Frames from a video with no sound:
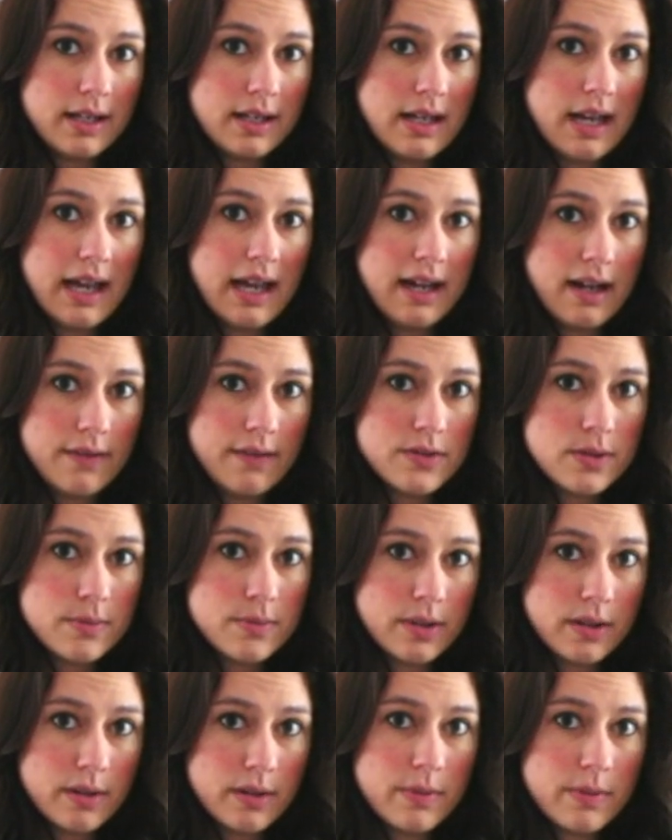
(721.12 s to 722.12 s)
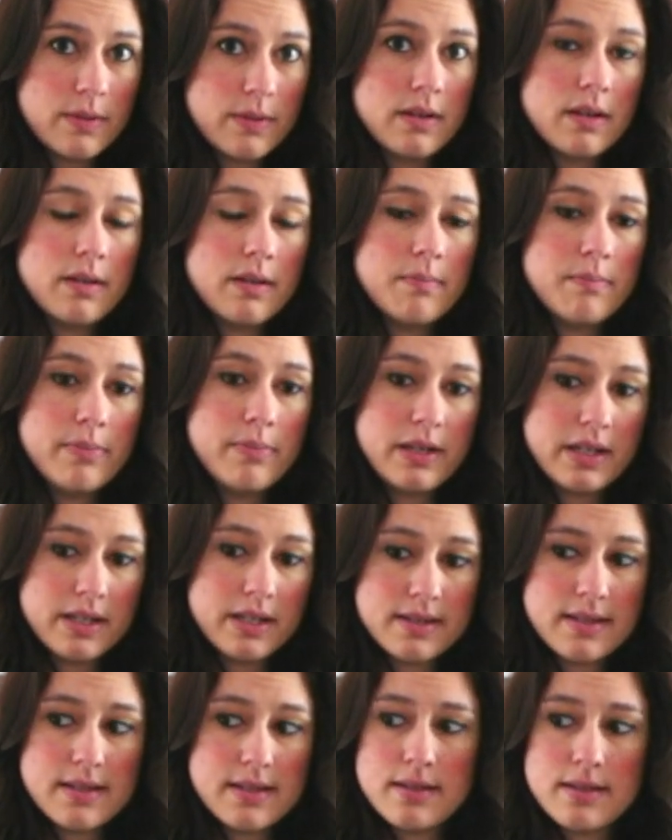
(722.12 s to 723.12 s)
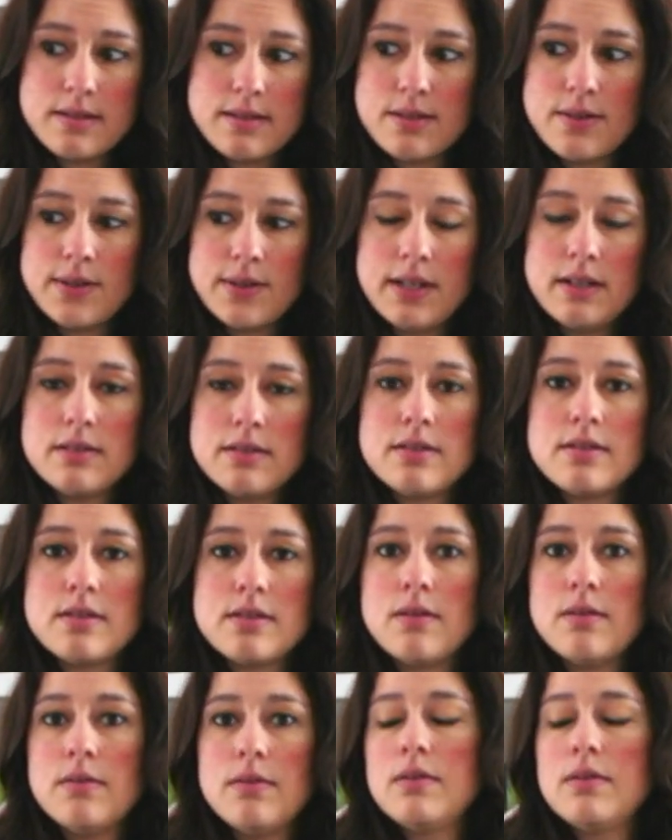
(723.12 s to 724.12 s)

I have to burp because this is soda. So,